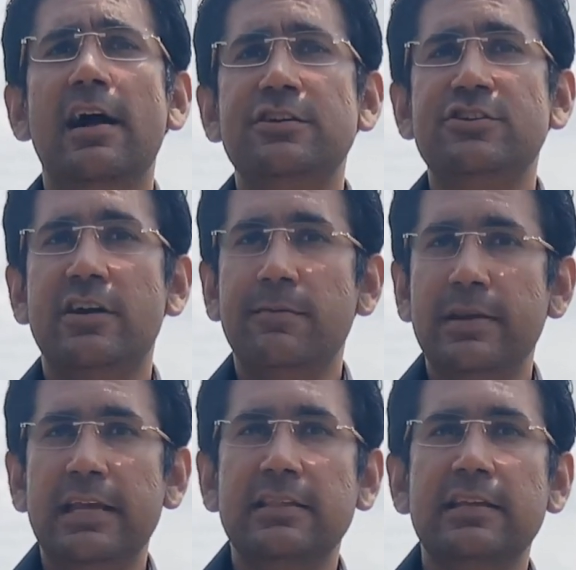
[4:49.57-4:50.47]

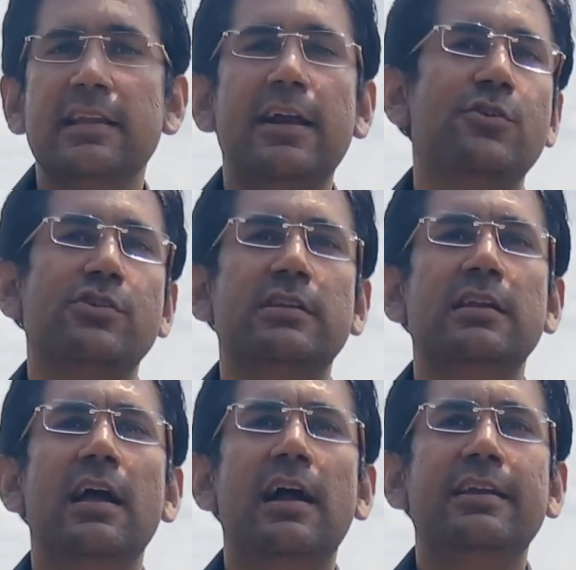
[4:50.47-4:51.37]
determining the nitrogen
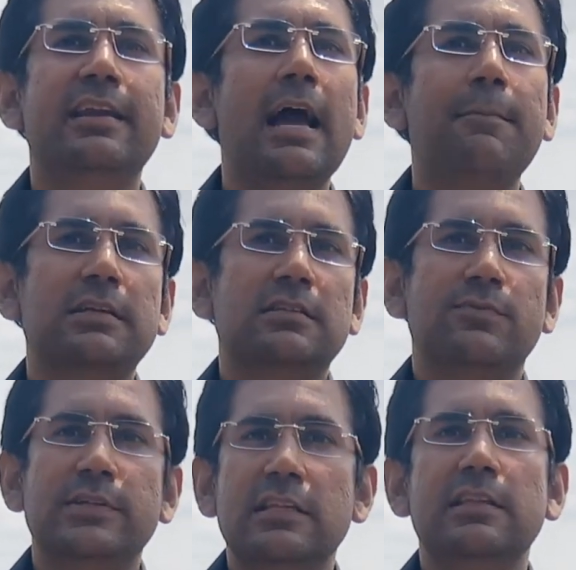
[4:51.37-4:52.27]
dynamics
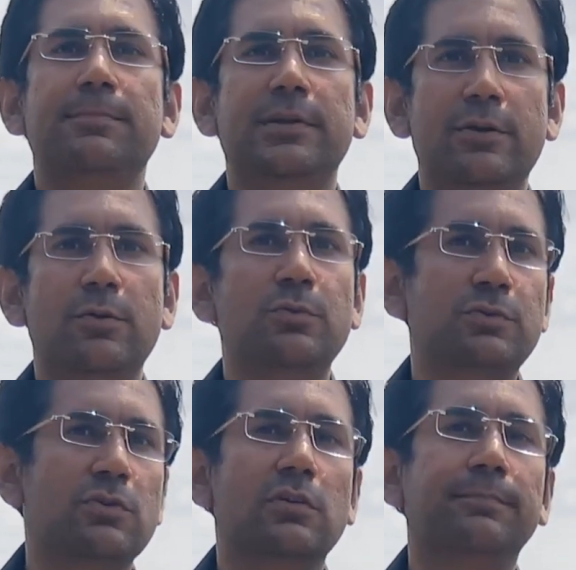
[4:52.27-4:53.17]
within the potato root
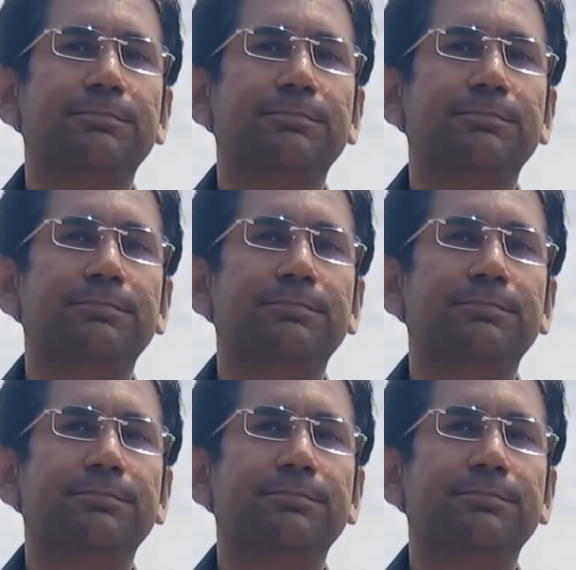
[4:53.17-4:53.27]
zone.